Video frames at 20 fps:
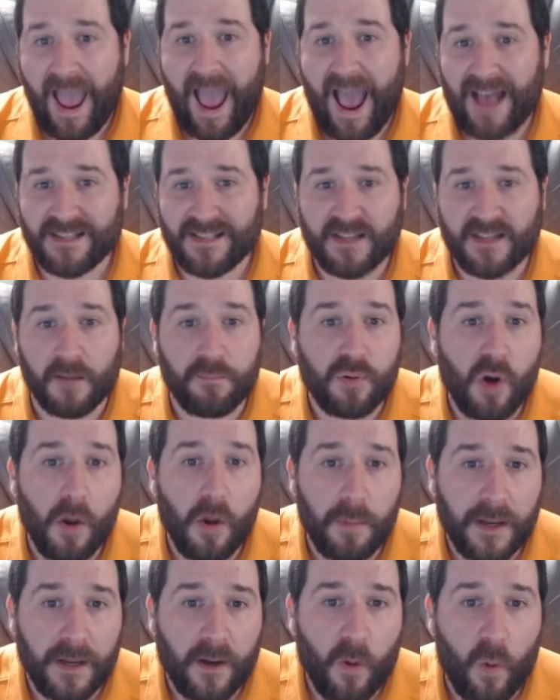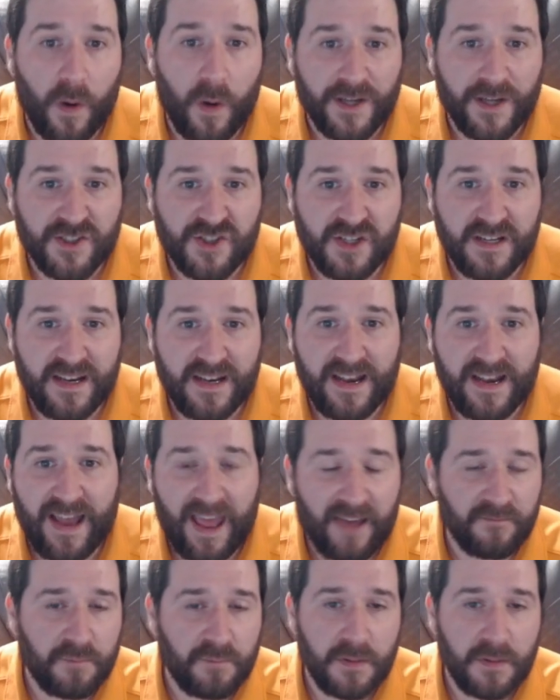ask a probing question and
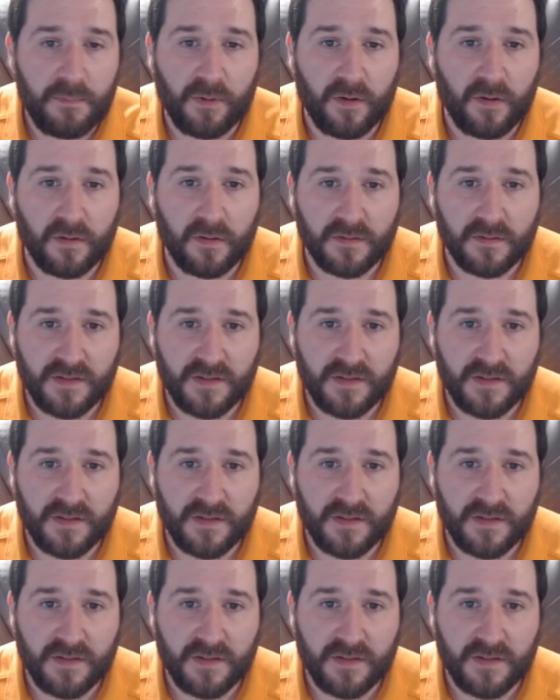have people